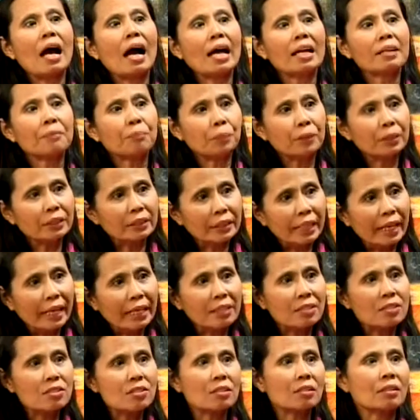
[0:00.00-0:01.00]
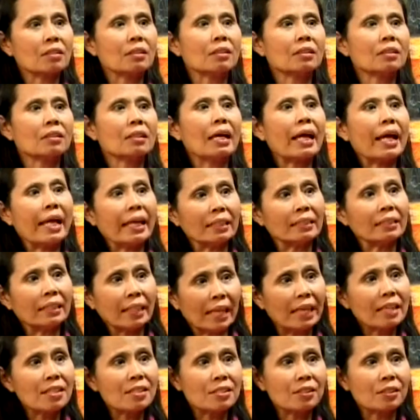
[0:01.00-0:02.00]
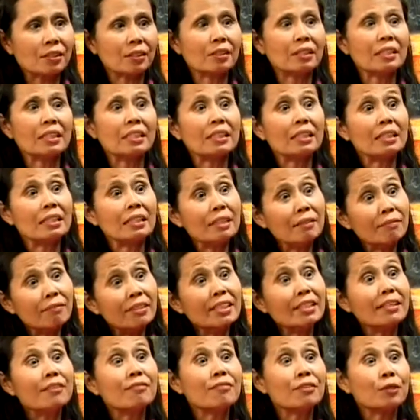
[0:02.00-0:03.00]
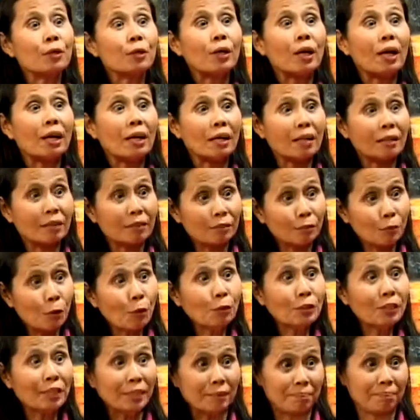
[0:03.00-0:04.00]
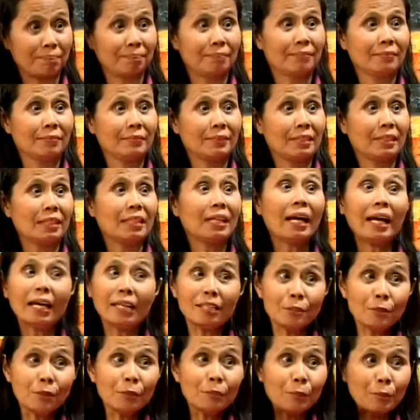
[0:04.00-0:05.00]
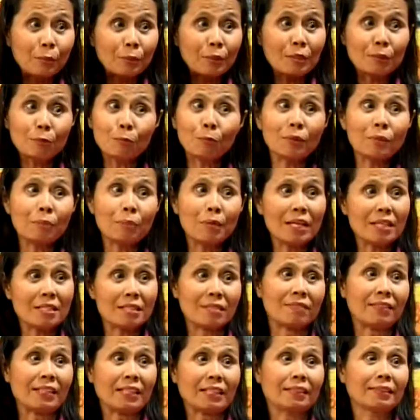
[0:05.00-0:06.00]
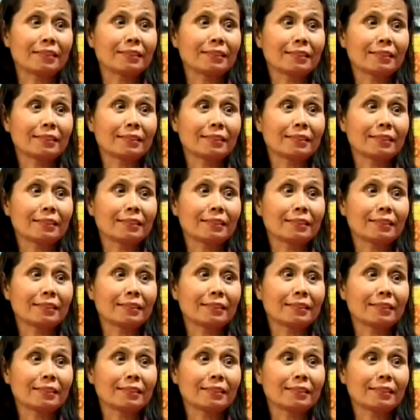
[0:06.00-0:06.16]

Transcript: hypertension, and cancer, even if you're a grown-up and you were breastfed.